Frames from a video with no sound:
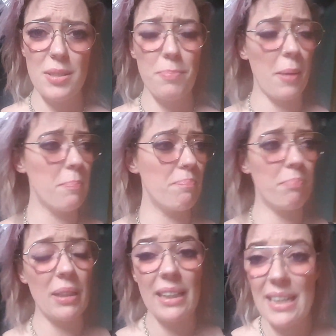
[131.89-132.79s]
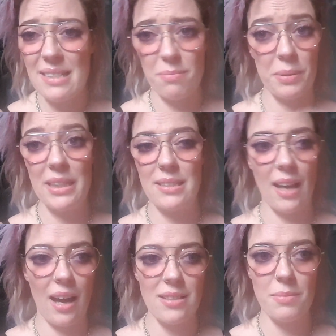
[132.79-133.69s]
But please
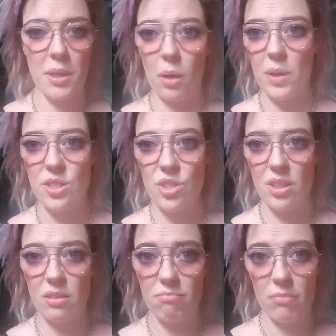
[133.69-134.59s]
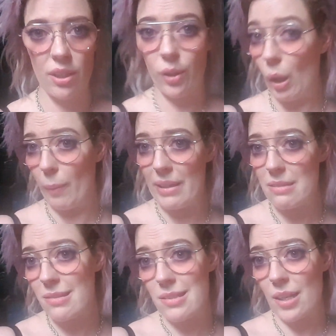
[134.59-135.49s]
ask me a question in the
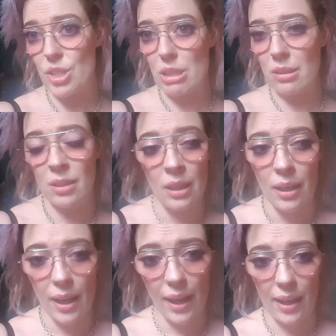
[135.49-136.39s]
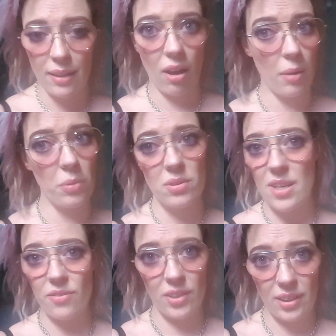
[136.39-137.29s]
comments section and I will
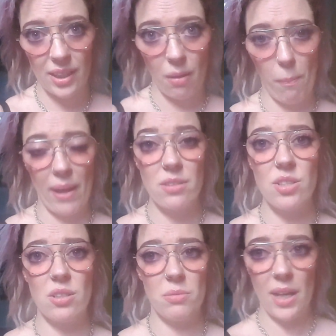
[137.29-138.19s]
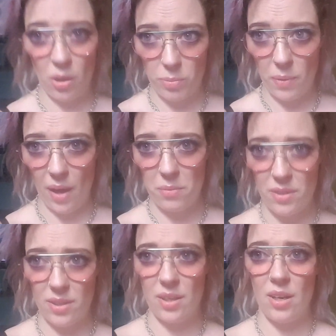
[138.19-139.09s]
definitely get back to you and help you out
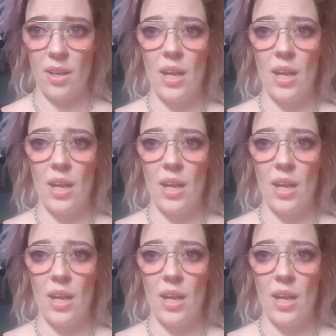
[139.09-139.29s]
with it.